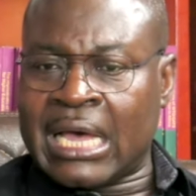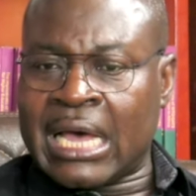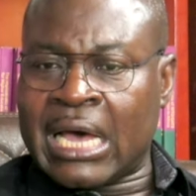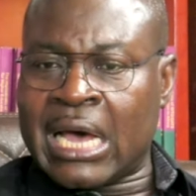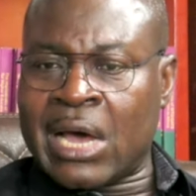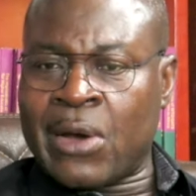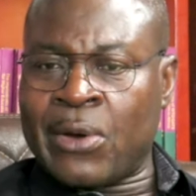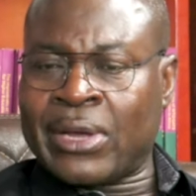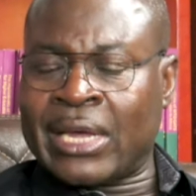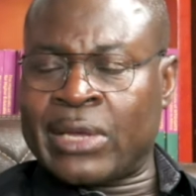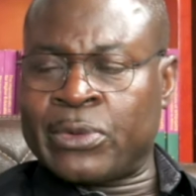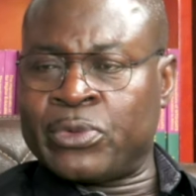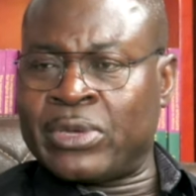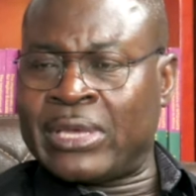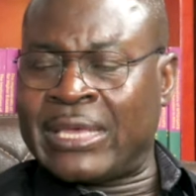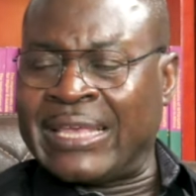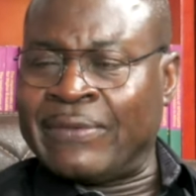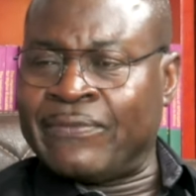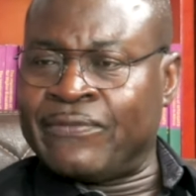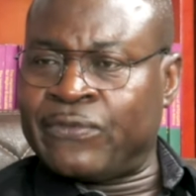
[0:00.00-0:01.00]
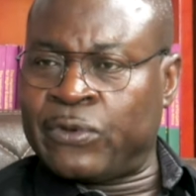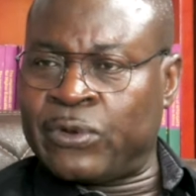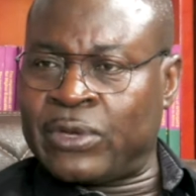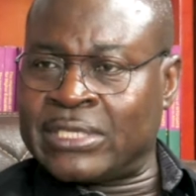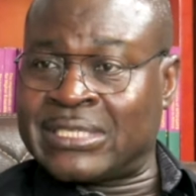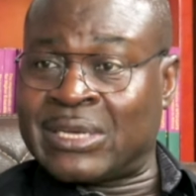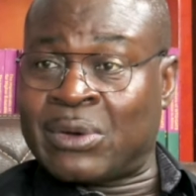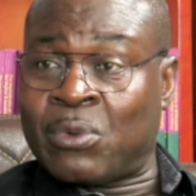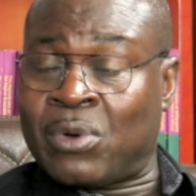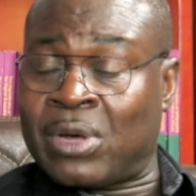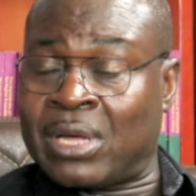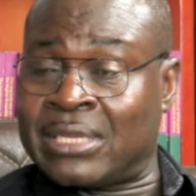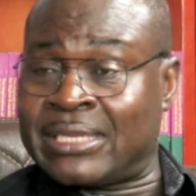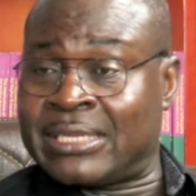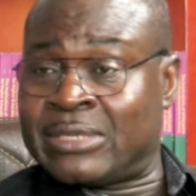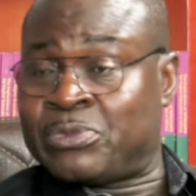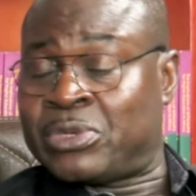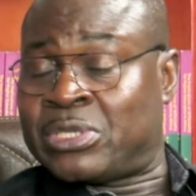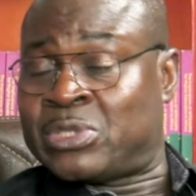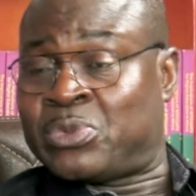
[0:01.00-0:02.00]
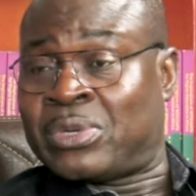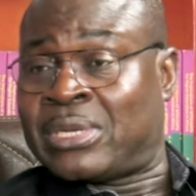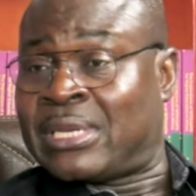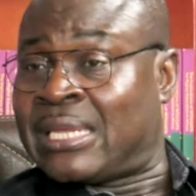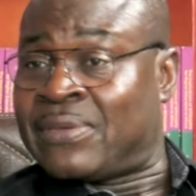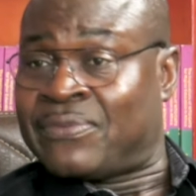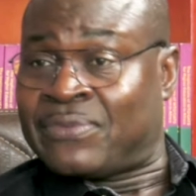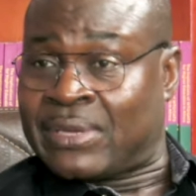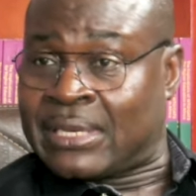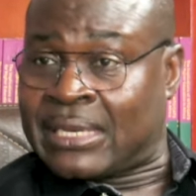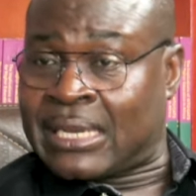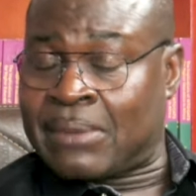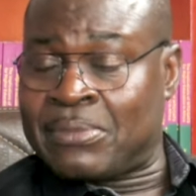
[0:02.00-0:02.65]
How can we influence the world in which we live in?